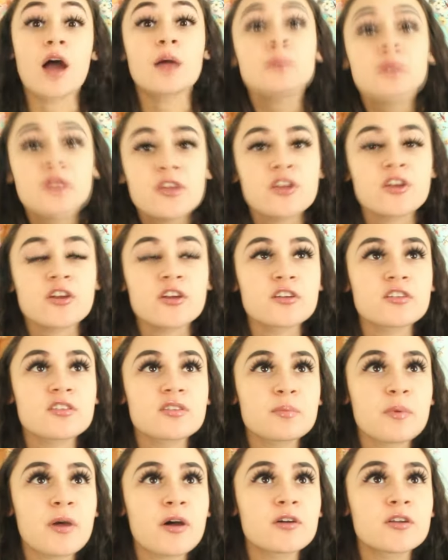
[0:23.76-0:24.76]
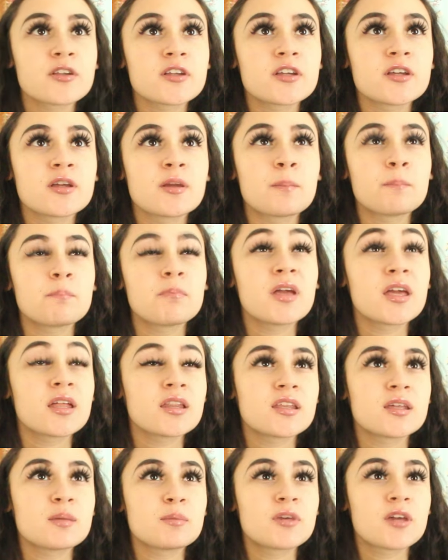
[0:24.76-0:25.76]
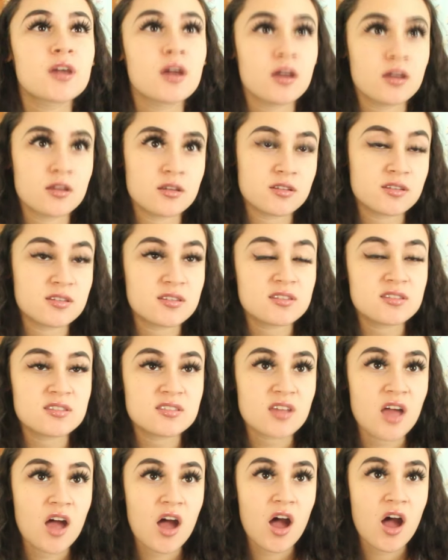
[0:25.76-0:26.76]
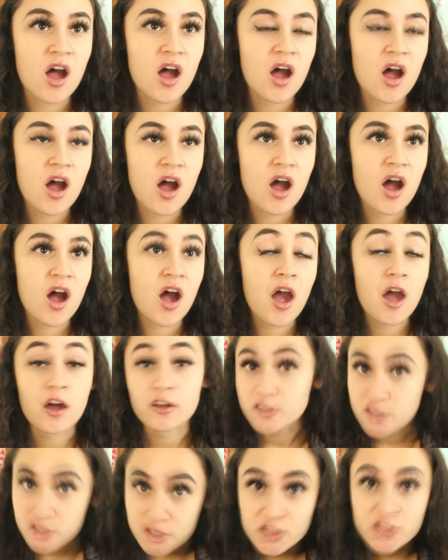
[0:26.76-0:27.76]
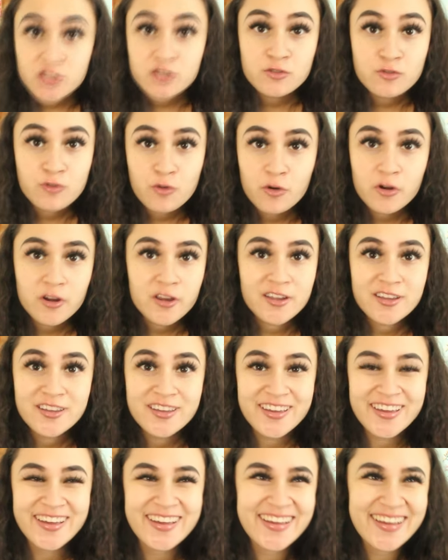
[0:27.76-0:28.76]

I'm curious about it mainly because I auditioned for it.